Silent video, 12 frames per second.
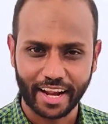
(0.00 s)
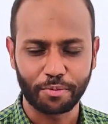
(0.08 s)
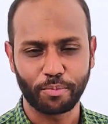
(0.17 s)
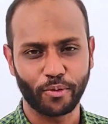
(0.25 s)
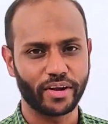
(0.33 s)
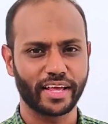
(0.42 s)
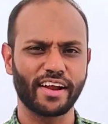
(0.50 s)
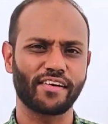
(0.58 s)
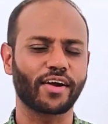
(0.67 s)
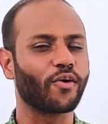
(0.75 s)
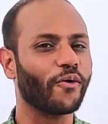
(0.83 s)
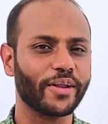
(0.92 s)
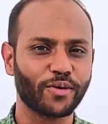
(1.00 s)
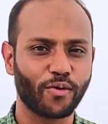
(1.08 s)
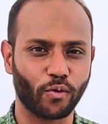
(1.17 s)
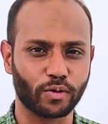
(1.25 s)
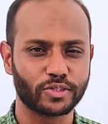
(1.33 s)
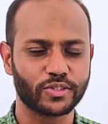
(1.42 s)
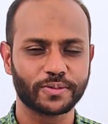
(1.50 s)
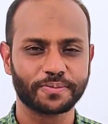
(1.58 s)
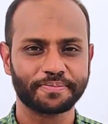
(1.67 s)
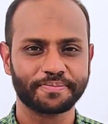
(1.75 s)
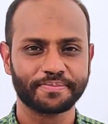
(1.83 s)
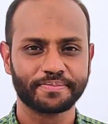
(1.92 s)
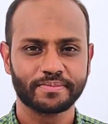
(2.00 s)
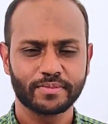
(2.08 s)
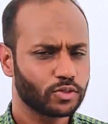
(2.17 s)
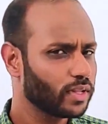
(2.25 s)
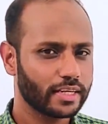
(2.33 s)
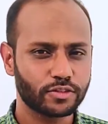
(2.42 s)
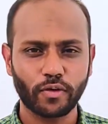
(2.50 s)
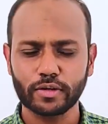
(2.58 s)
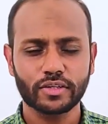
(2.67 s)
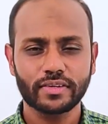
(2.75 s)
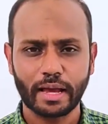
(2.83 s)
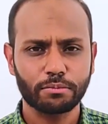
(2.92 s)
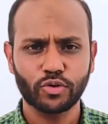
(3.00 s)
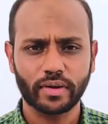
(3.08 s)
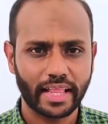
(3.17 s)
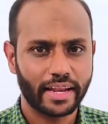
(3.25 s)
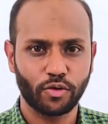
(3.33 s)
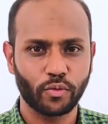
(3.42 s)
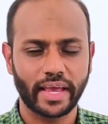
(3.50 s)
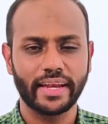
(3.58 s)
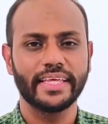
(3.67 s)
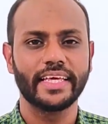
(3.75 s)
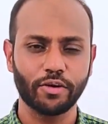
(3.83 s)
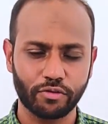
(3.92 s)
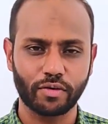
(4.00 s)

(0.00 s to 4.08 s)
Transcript: reporting and recording course. So that's for damn sure that you can